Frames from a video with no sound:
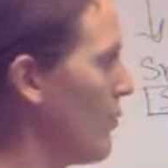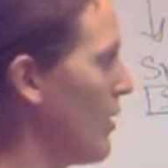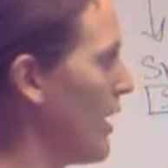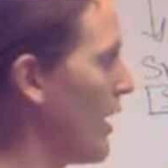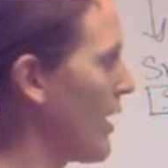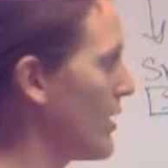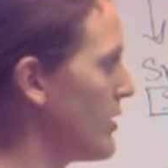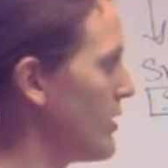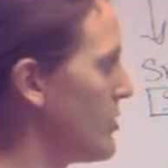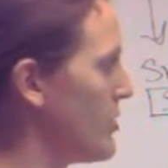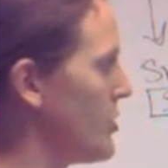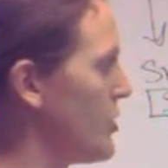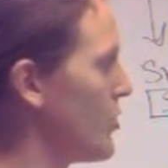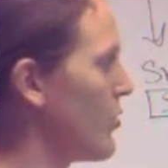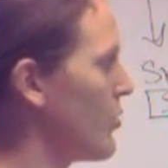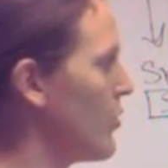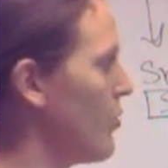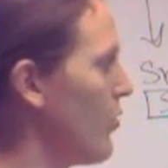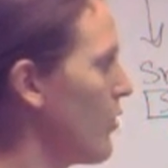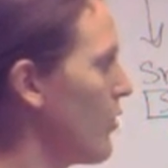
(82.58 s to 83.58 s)
1,
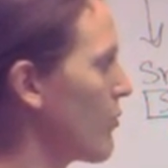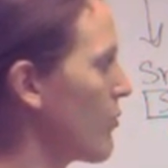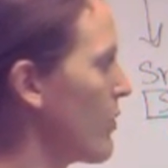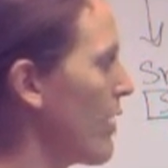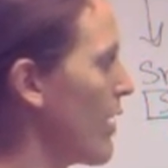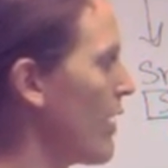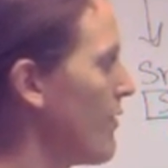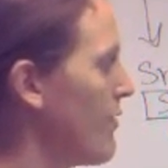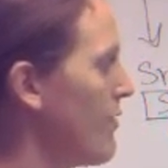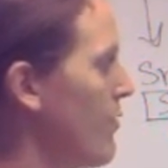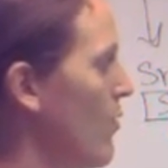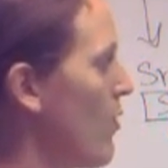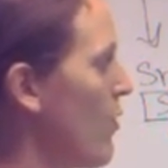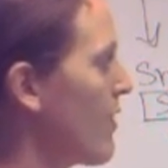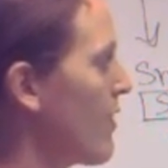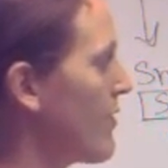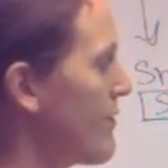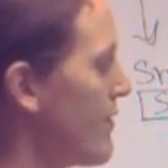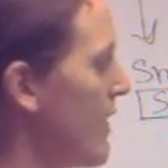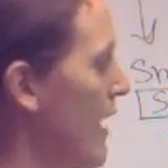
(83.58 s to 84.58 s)
2, 3,
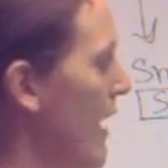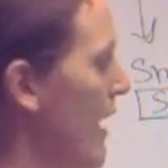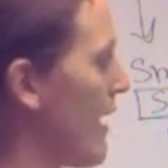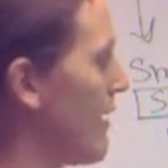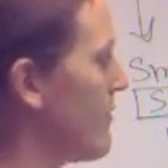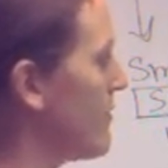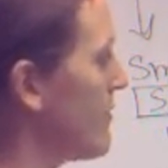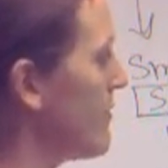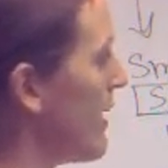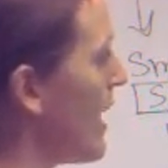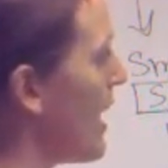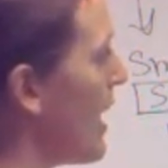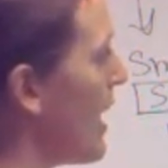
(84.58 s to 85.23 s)
4, 5,